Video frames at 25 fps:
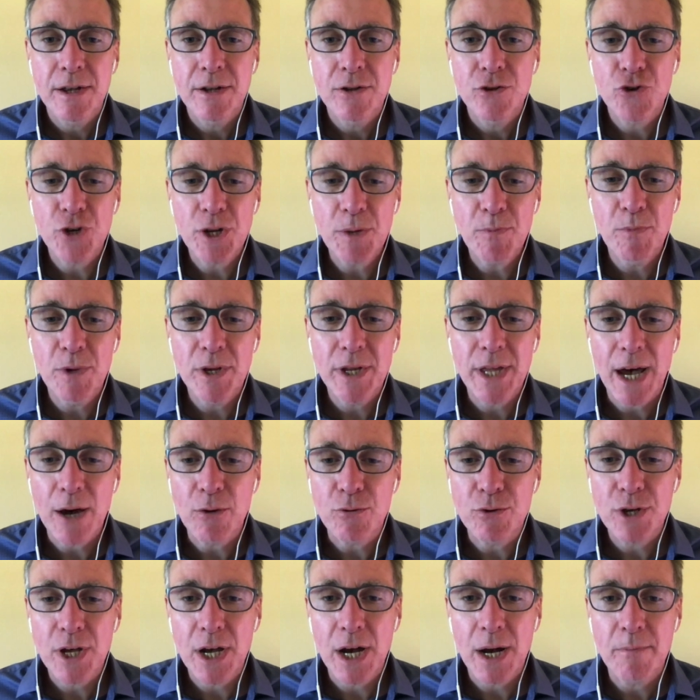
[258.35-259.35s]
treatment
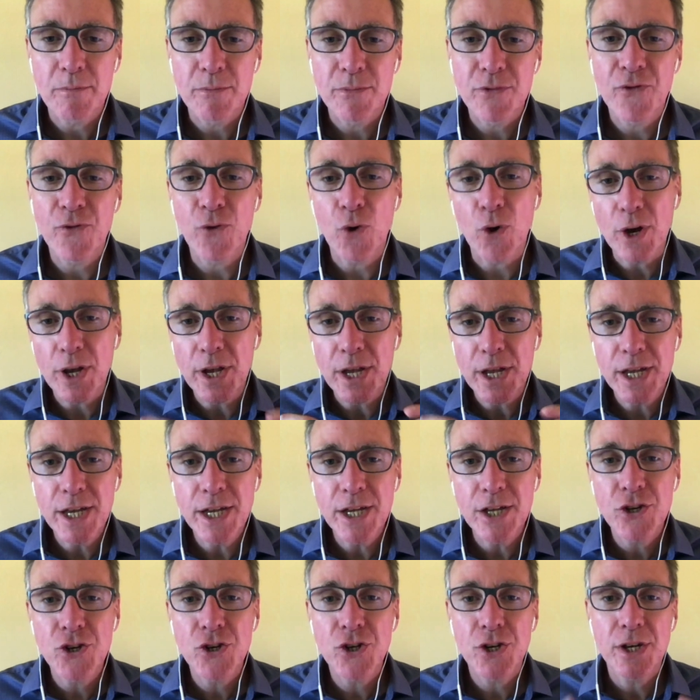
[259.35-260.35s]
outcomes for
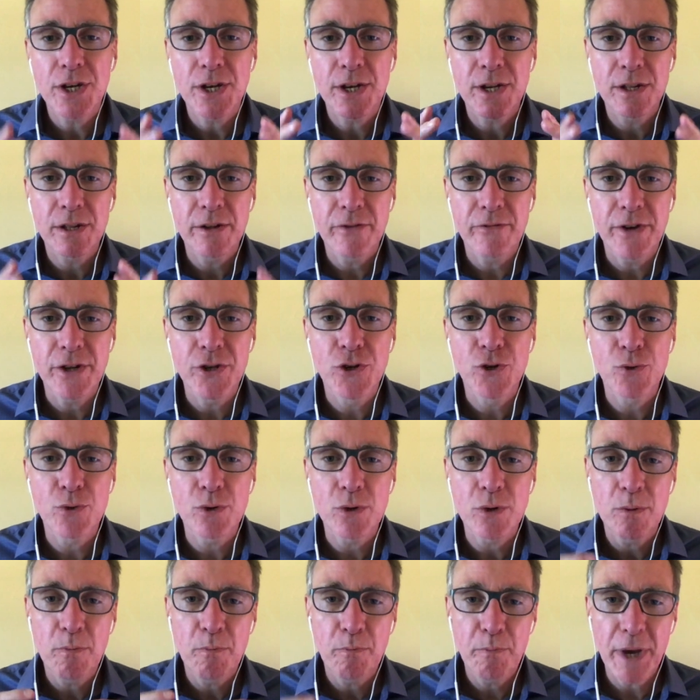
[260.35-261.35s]
each
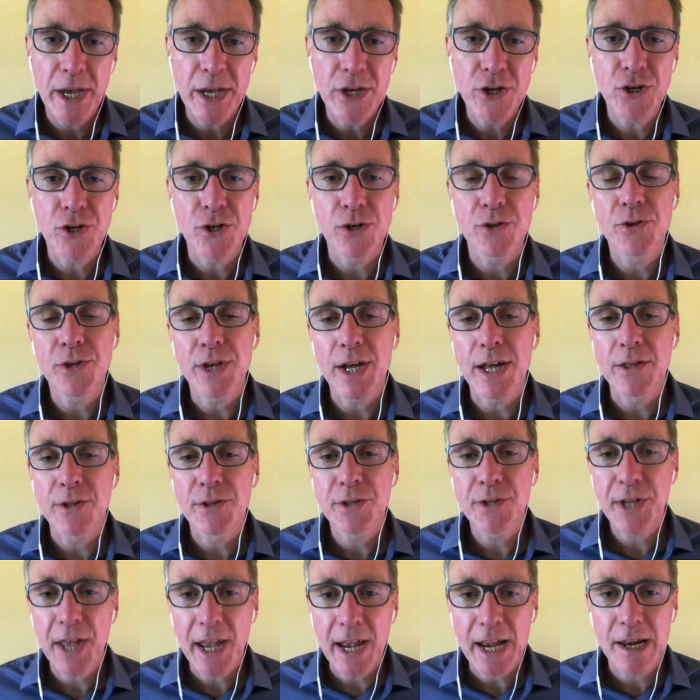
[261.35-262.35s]
individual patient
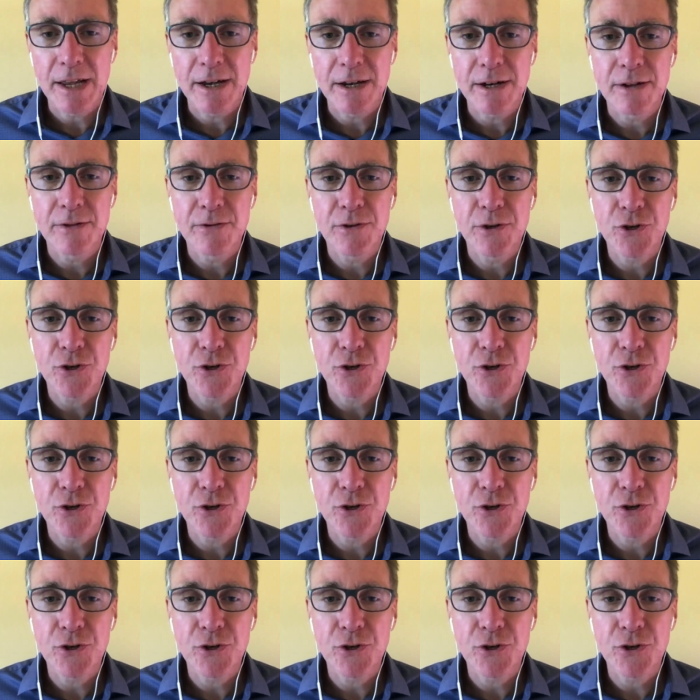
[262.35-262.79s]
and tailor the